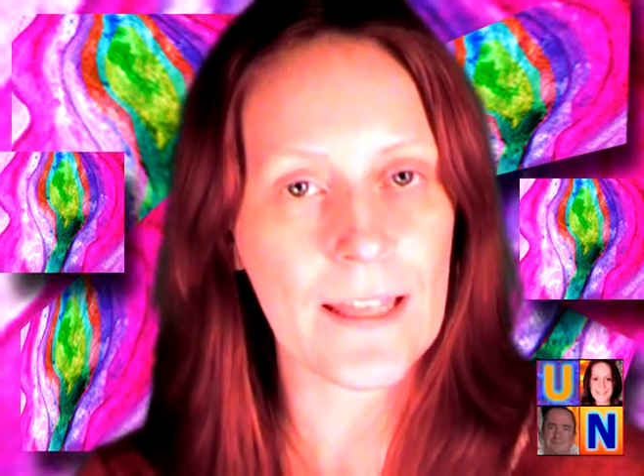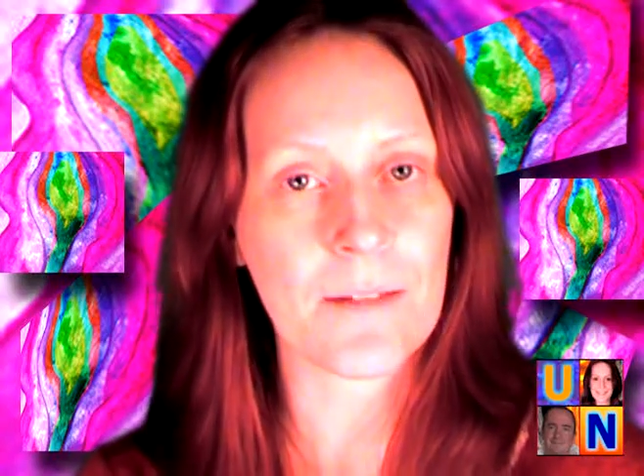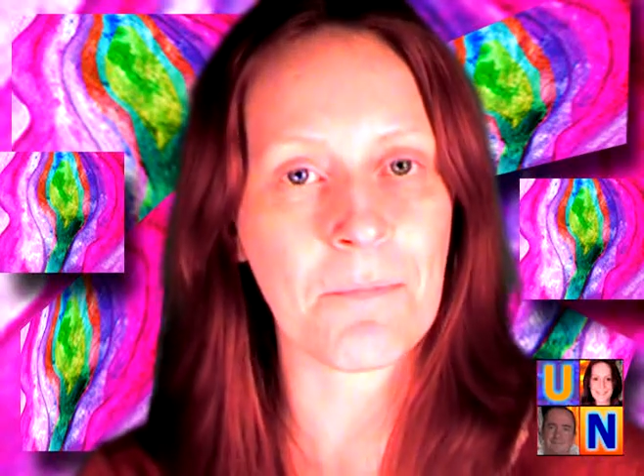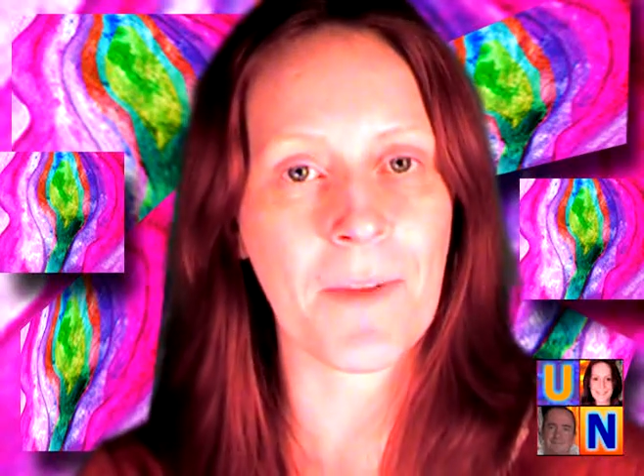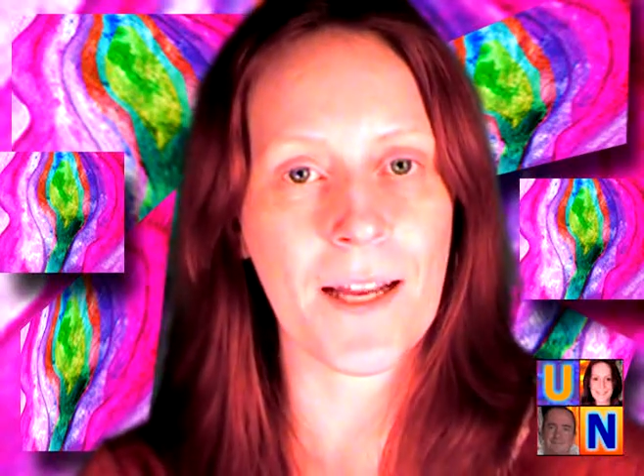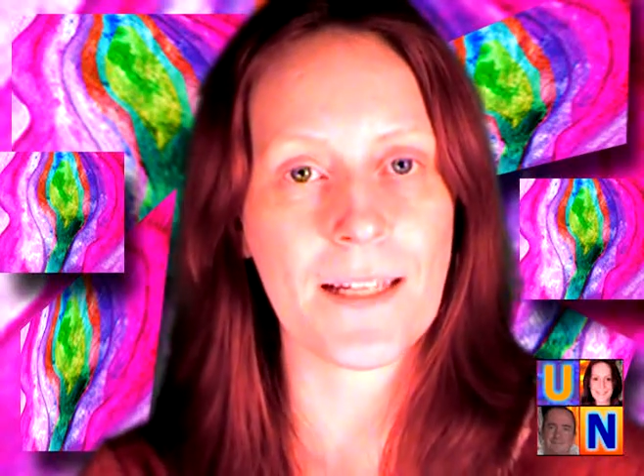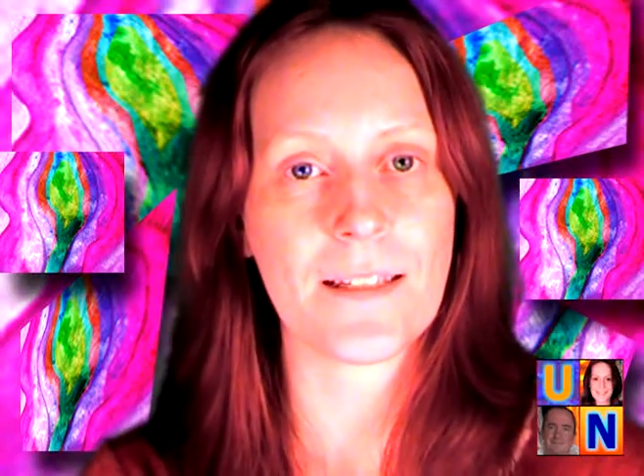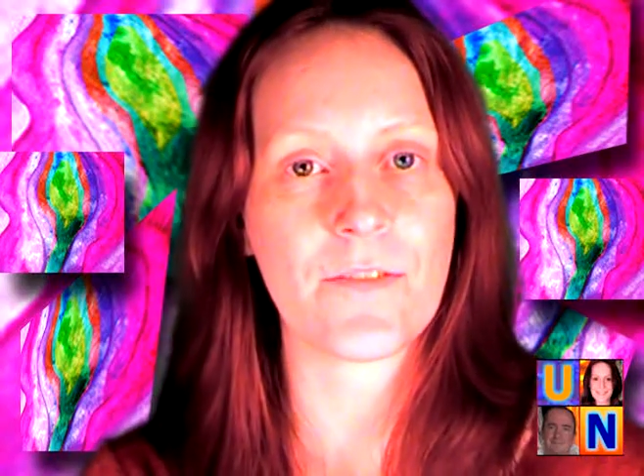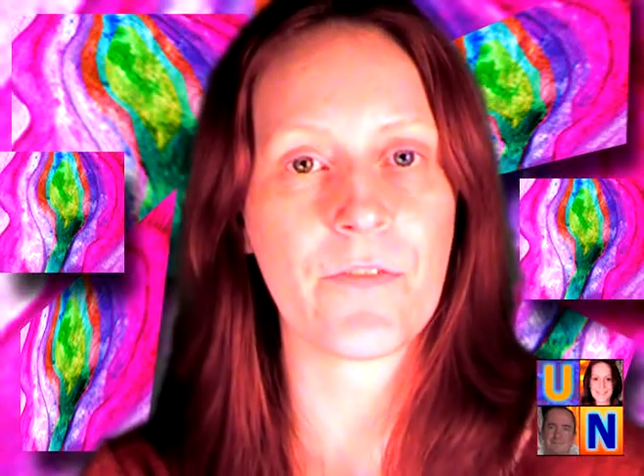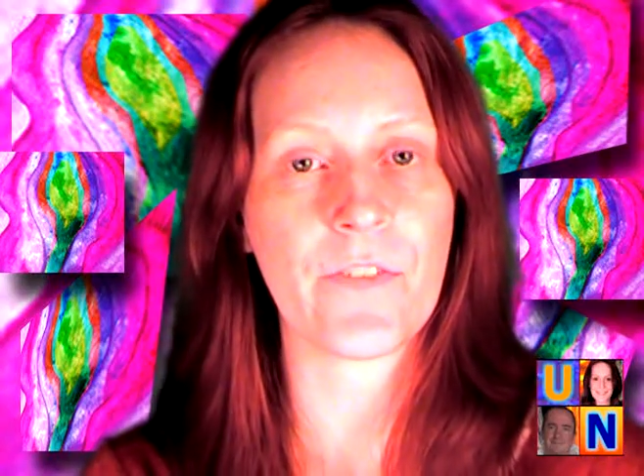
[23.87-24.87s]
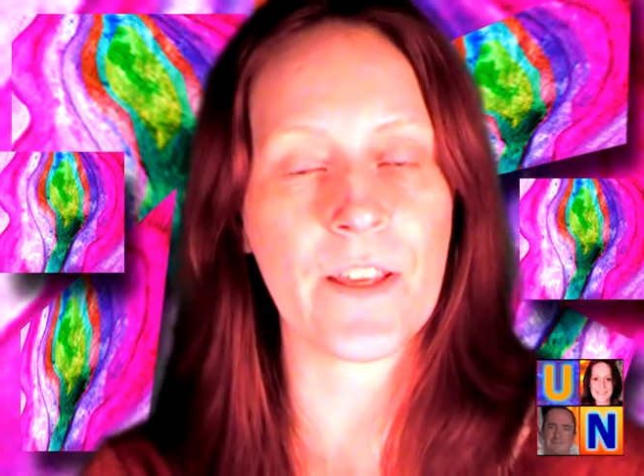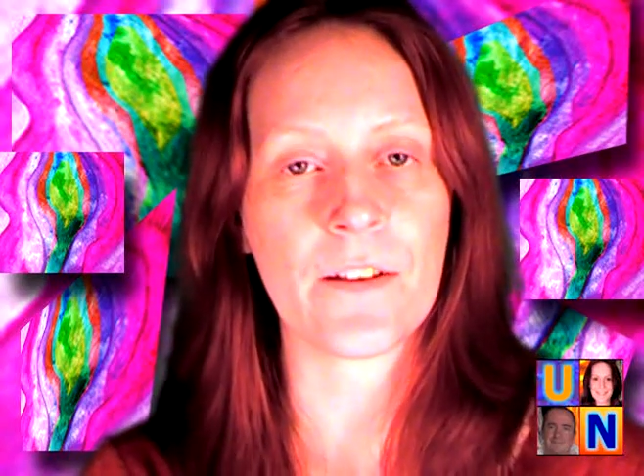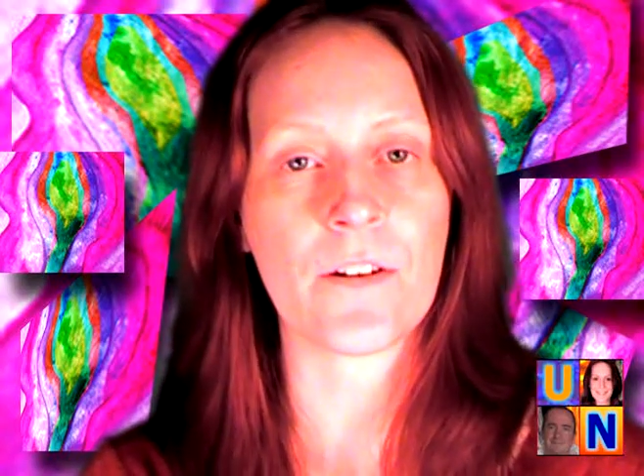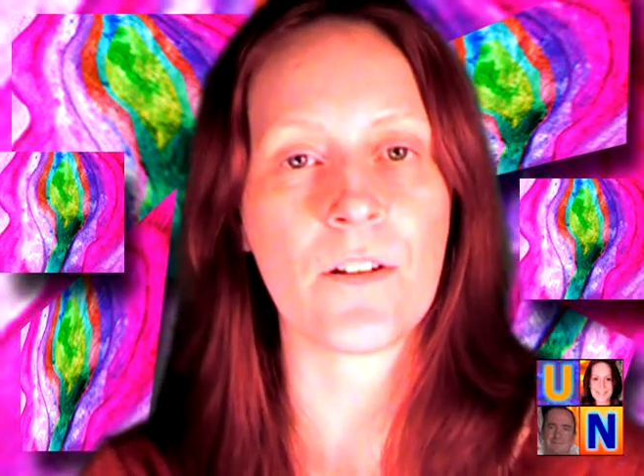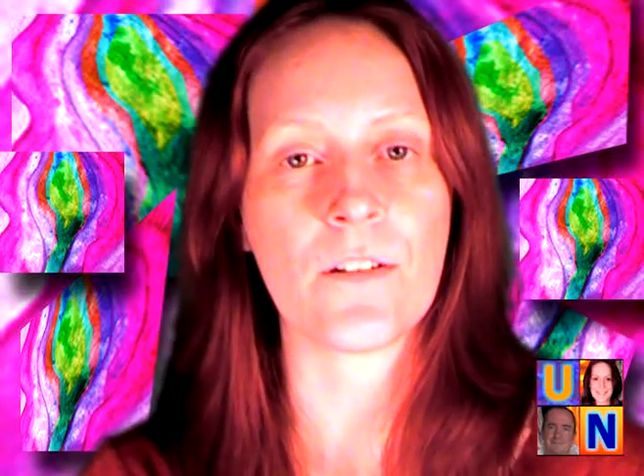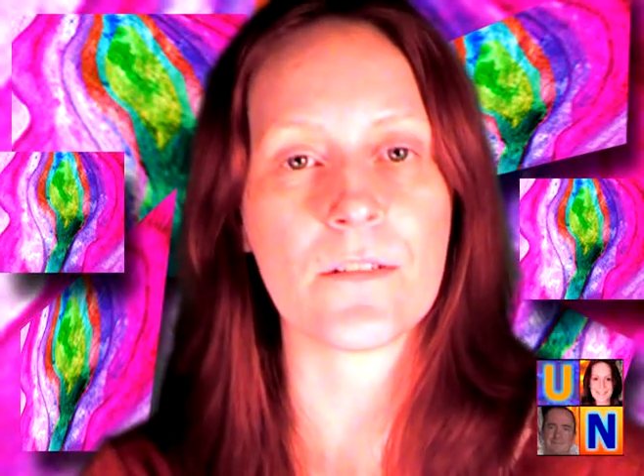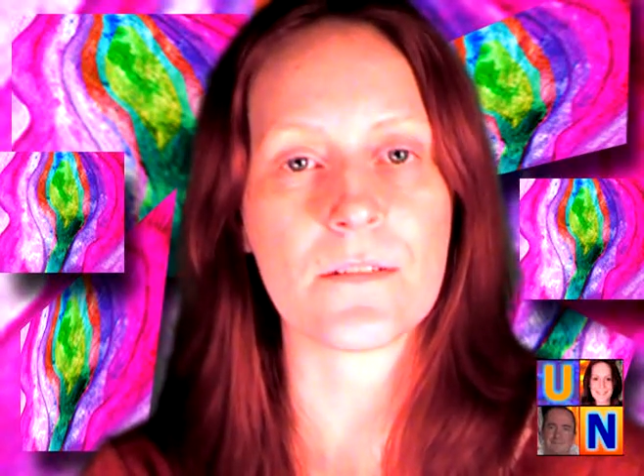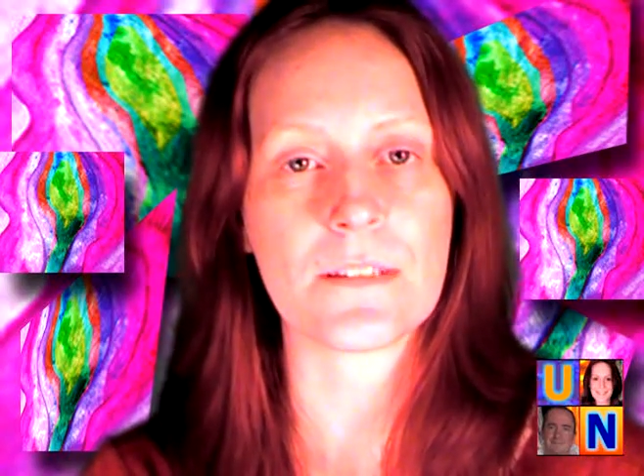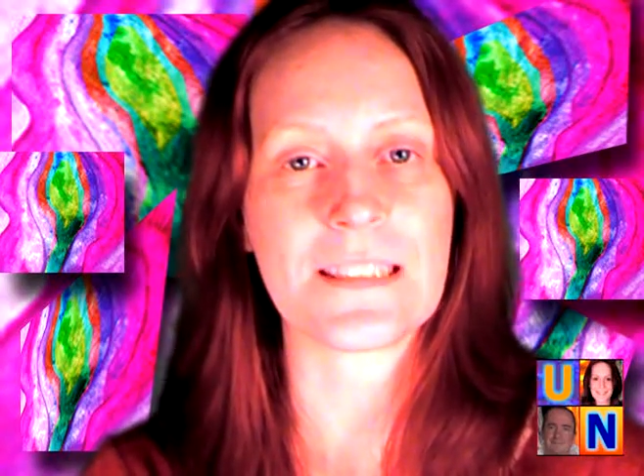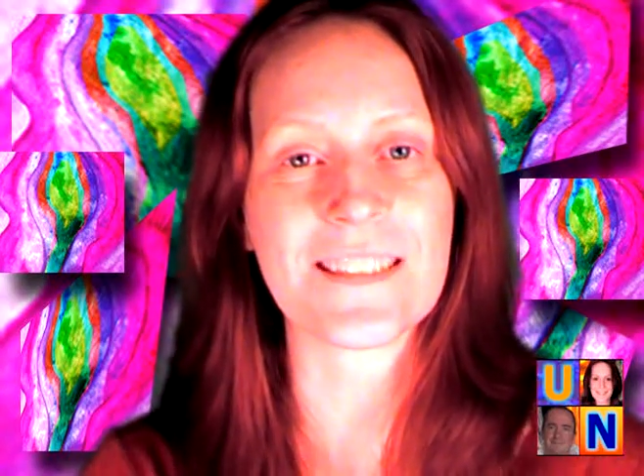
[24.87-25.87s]
it might feel
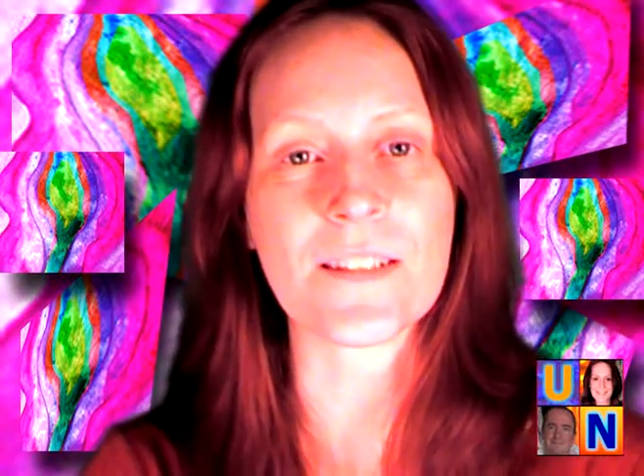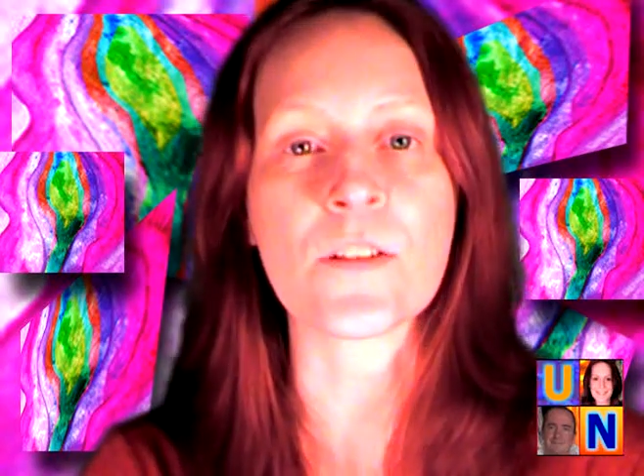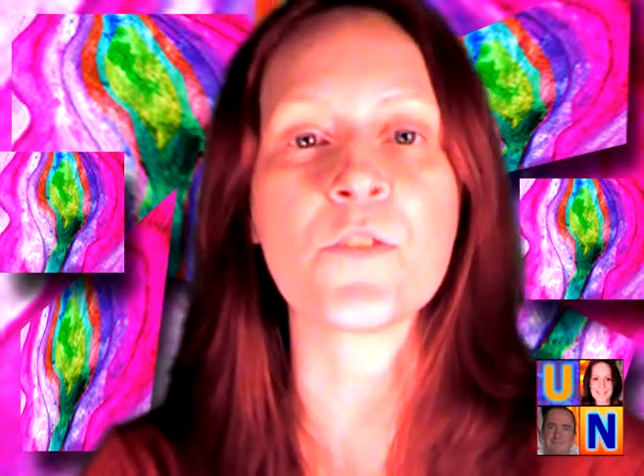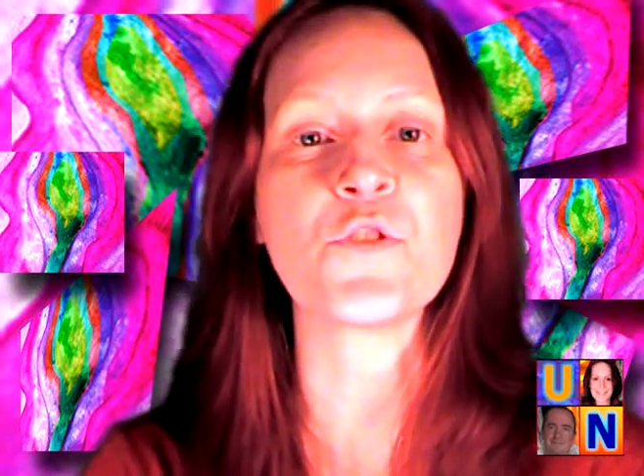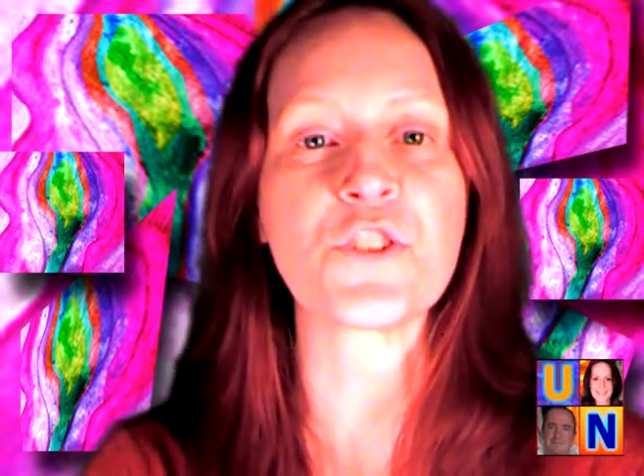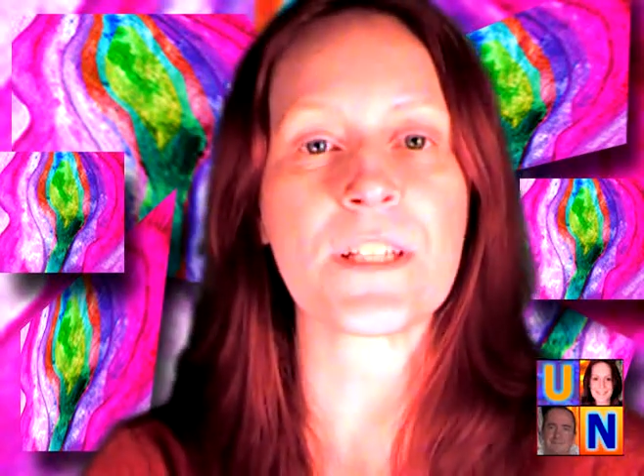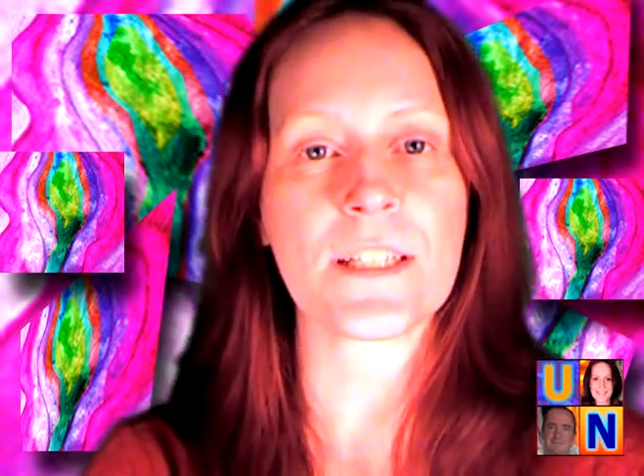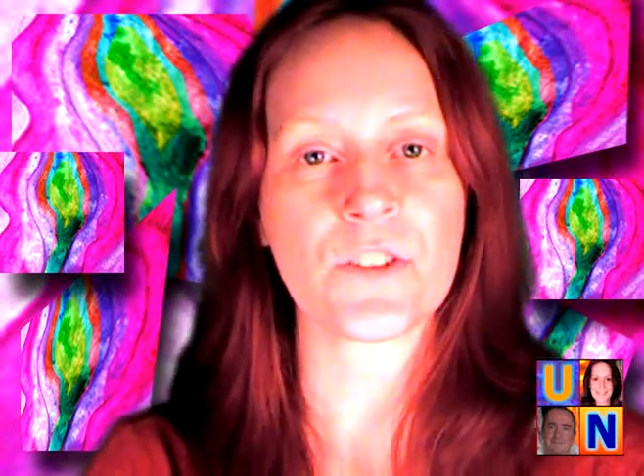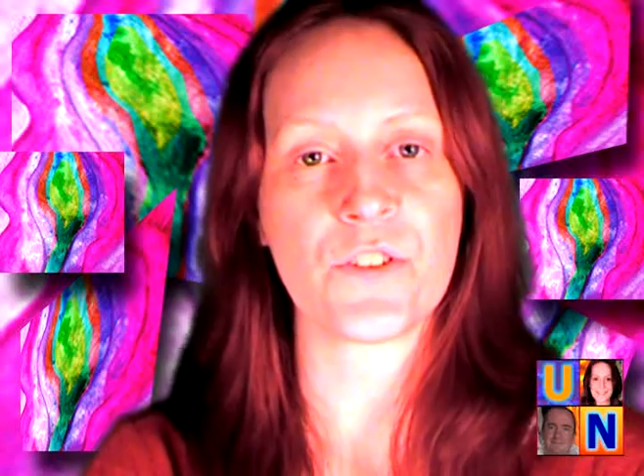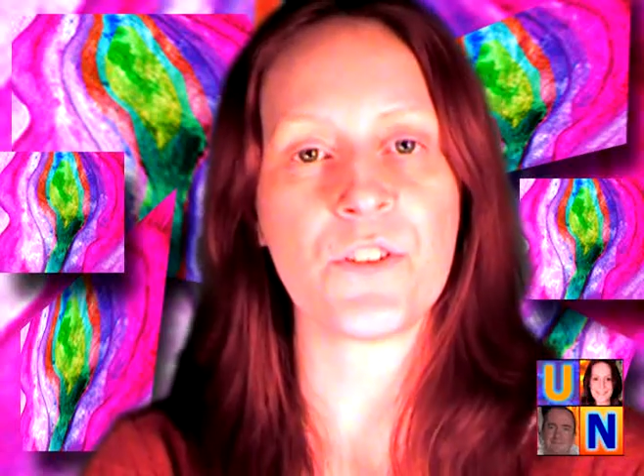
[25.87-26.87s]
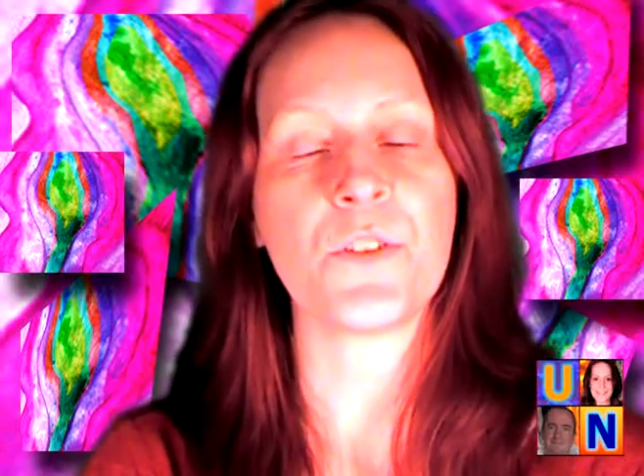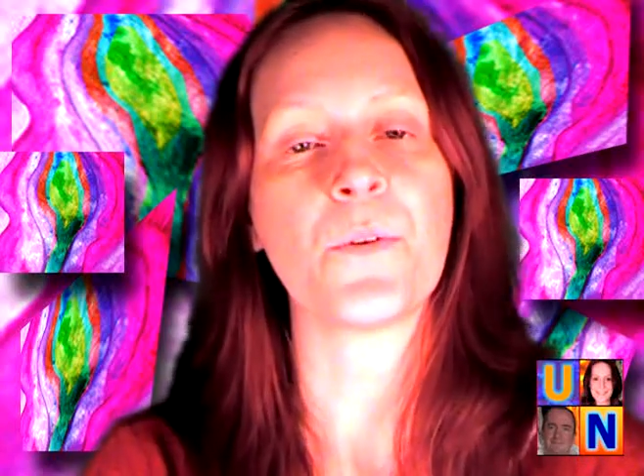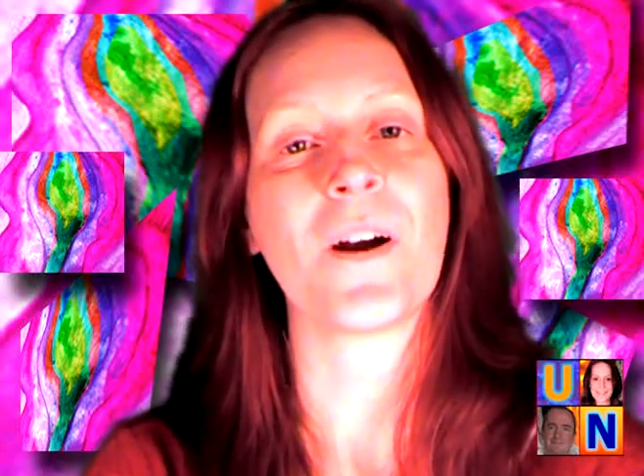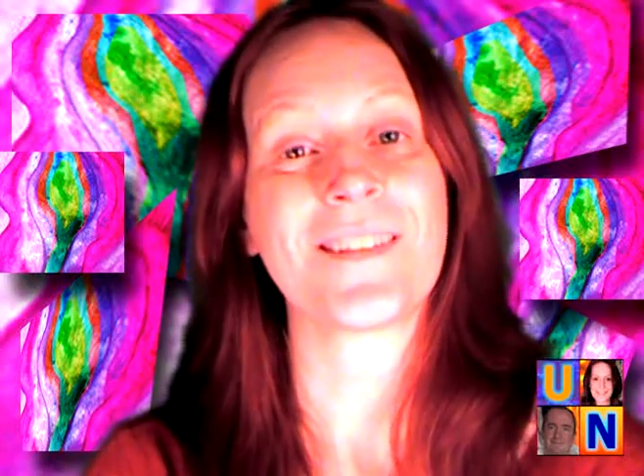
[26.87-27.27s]
disillusioning to you